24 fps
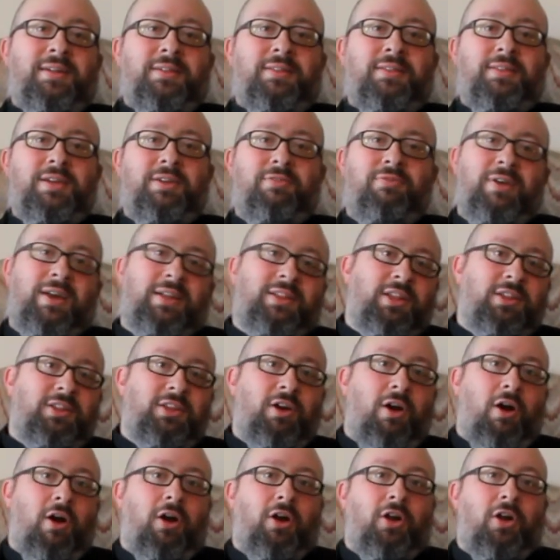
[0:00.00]
The effect that
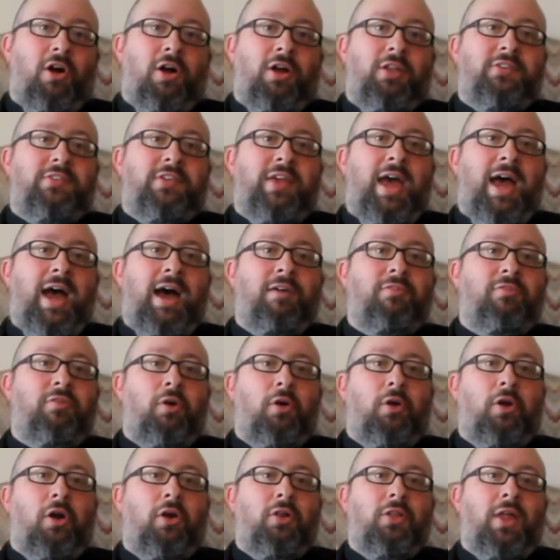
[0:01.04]
the archons have
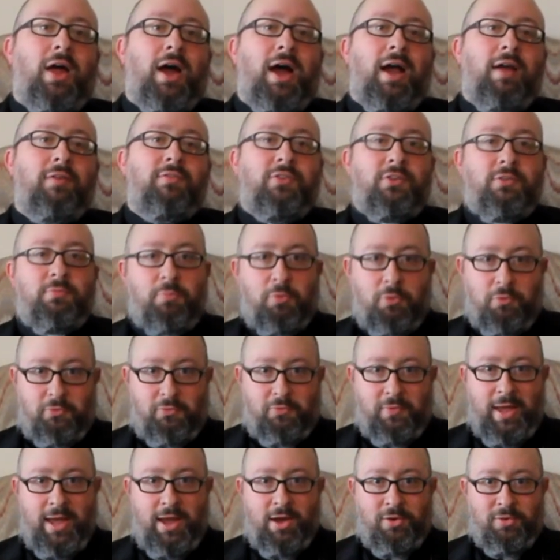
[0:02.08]
on our lives is
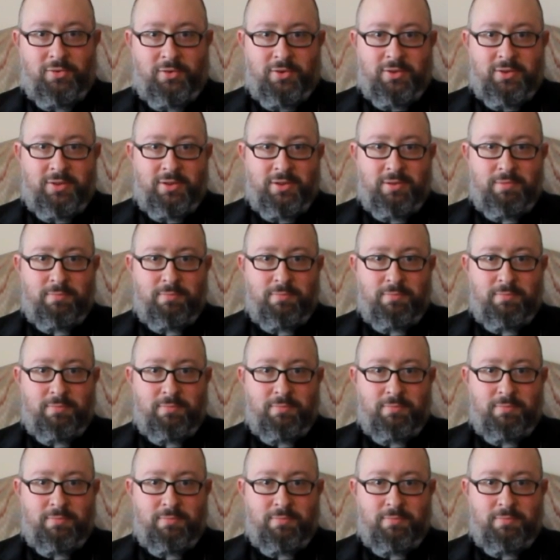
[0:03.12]
profound,